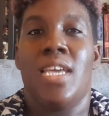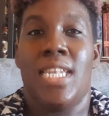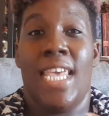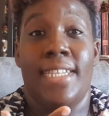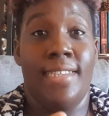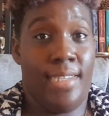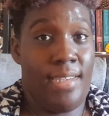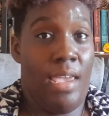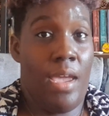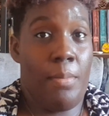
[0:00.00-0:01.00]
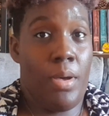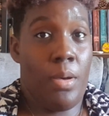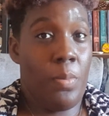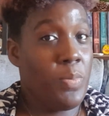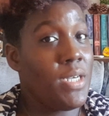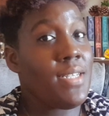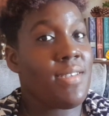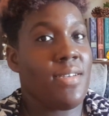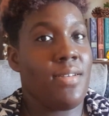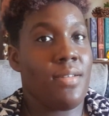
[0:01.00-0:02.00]
they're the same
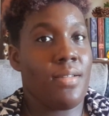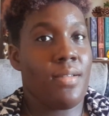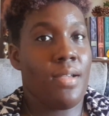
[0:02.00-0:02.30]
person